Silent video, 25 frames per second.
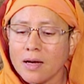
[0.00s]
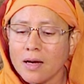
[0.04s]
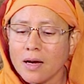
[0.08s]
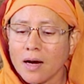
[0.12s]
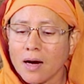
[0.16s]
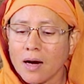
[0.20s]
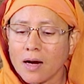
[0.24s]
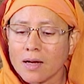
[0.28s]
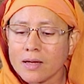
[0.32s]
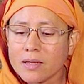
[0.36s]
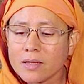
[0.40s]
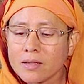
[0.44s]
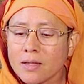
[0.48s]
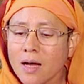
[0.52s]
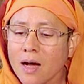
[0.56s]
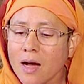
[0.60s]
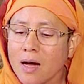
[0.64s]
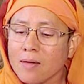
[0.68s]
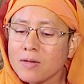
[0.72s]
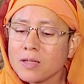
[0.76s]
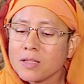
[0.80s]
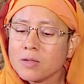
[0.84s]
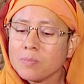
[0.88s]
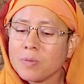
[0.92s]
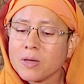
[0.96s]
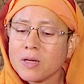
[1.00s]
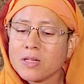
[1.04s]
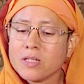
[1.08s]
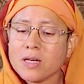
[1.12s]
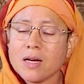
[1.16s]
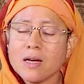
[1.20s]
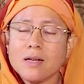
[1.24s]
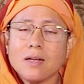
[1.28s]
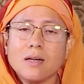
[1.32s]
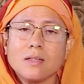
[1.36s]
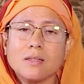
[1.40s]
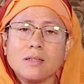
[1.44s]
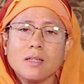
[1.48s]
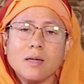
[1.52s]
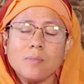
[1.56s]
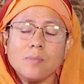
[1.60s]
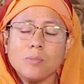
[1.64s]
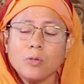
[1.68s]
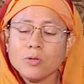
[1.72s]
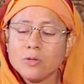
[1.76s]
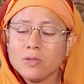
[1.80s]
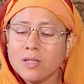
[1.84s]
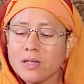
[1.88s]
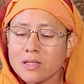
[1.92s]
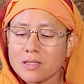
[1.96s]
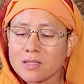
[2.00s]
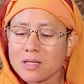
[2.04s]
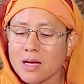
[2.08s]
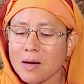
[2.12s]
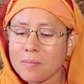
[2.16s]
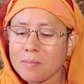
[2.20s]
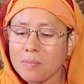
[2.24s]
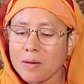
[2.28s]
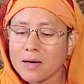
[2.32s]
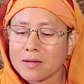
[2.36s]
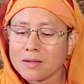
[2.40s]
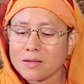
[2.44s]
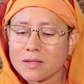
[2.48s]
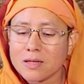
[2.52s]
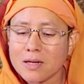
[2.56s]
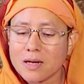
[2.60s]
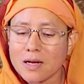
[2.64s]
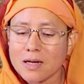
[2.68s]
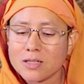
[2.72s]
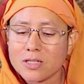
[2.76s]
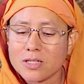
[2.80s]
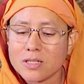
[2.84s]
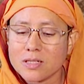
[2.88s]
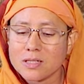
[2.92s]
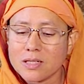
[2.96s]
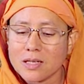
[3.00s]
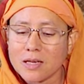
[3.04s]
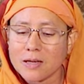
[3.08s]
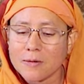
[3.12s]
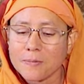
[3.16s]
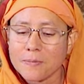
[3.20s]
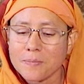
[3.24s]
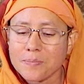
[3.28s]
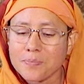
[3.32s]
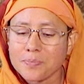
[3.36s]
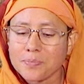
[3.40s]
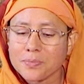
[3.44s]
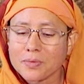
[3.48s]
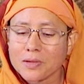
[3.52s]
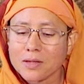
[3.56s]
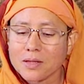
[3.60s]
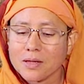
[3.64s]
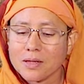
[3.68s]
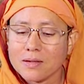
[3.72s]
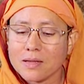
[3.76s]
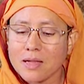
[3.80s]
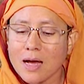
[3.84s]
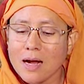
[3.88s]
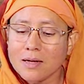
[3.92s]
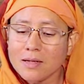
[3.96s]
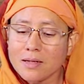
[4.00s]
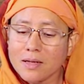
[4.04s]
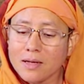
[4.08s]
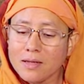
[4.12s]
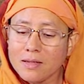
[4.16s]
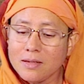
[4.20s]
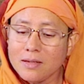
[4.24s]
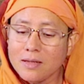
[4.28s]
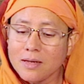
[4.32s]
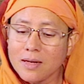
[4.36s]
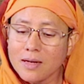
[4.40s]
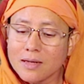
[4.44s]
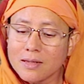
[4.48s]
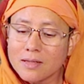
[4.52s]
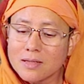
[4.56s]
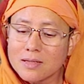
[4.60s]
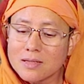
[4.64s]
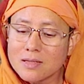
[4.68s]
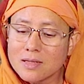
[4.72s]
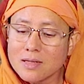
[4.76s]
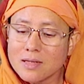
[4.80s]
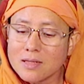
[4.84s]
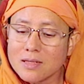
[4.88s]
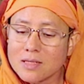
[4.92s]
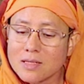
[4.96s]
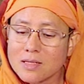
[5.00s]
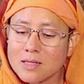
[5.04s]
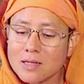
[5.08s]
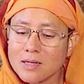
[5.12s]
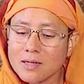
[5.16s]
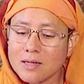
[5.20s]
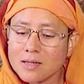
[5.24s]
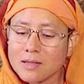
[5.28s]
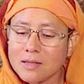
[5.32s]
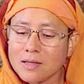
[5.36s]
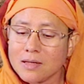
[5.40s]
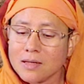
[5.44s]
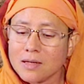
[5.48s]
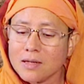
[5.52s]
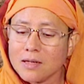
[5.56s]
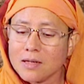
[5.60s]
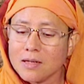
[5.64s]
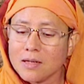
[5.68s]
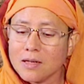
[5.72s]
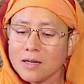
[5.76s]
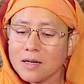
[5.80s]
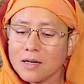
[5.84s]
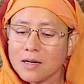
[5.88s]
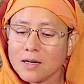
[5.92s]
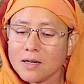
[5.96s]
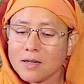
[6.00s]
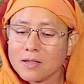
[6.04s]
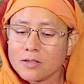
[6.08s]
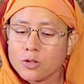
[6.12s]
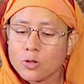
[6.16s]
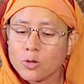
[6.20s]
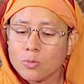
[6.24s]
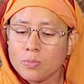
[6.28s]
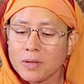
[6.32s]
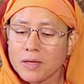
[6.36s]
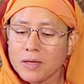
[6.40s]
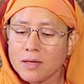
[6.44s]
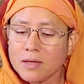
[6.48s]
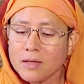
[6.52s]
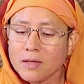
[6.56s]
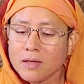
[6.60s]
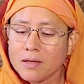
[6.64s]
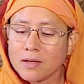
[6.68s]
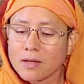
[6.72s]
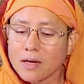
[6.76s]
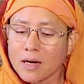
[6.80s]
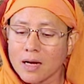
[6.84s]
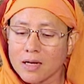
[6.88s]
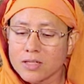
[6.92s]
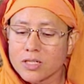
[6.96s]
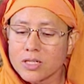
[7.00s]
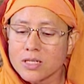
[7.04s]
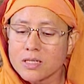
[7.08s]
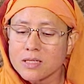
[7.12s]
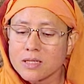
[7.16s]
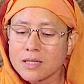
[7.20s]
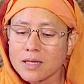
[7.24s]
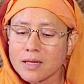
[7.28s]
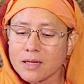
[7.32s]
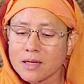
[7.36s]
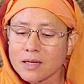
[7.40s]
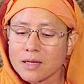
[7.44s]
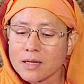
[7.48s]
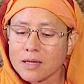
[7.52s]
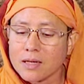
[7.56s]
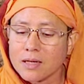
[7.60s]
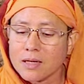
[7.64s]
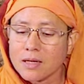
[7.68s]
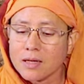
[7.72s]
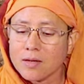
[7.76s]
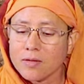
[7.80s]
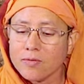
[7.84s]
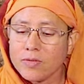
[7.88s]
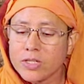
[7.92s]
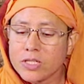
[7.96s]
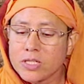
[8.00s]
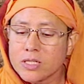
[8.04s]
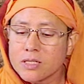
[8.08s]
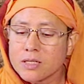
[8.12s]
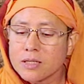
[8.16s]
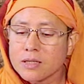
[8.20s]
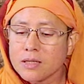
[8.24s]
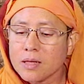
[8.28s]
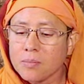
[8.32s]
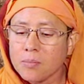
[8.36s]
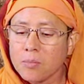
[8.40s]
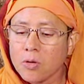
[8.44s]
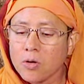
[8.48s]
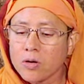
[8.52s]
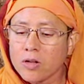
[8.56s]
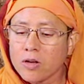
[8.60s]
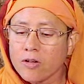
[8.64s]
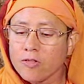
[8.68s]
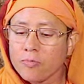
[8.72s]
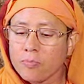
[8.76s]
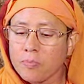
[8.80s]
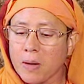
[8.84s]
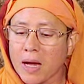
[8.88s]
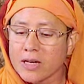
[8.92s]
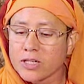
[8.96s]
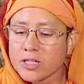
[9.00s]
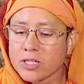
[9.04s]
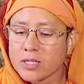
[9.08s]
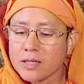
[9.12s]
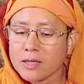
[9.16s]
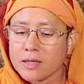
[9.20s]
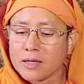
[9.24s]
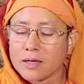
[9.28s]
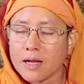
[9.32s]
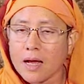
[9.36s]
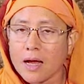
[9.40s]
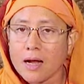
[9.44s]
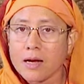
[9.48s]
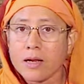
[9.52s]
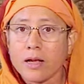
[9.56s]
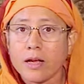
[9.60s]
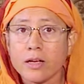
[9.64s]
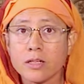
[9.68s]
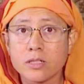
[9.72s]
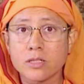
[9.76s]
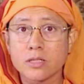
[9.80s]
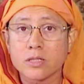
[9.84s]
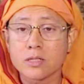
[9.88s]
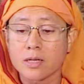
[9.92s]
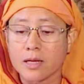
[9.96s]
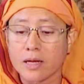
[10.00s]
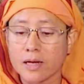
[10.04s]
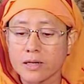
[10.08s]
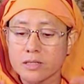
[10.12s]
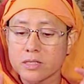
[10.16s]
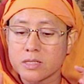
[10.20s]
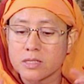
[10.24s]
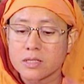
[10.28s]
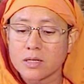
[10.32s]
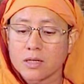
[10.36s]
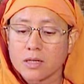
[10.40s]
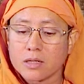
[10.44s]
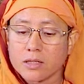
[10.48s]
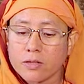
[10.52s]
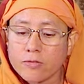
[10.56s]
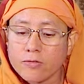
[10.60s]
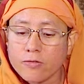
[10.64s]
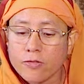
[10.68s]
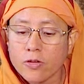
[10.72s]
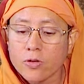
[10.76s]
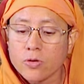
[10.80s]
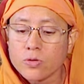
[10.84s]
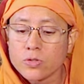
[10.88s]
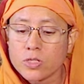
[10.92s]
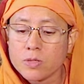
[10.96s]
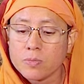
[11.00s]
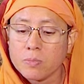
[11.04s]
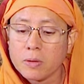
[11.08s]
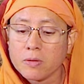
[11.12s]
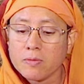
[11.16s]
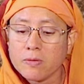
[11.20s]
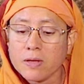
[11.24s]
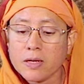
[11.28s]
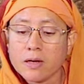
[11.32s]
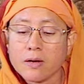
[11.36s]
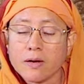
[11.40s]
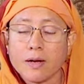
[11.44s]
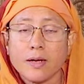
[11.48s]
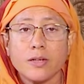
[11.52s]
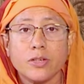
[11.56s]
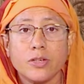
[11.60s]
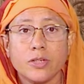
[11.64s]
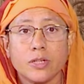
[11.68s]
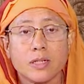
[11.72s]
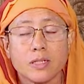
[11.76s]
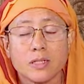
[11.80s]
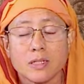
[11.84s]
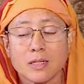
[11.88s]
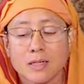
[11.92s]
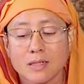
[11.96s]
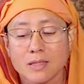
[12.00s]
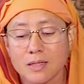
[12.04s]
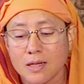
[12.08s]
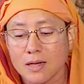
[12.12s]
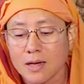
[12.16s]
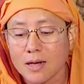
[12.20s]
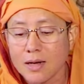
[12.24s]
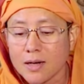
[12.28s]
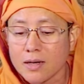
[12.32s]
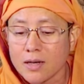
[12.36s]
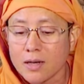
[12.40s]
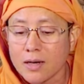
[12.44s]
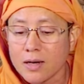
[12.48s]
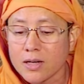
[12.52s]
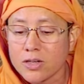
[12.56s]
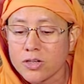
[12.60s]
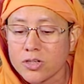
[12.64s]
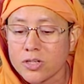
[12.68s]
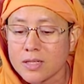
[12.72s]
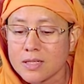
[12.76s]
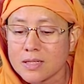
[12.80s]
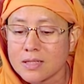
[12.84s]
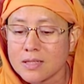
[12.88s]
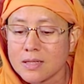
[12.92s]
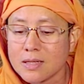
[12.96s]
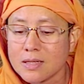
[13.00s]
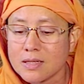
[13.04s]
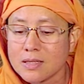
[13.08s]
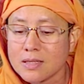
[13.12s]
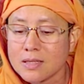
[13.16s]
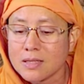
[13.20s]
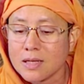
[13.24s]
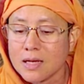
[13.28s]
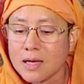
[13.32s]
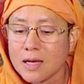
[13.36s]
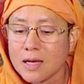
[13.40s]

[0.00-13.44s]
ayathavat prajanati buddhi sa rajasi. That intellect is considered uh, to be rajasic which is in the mode of passion and hence gets confused between righteousness and unrighteousness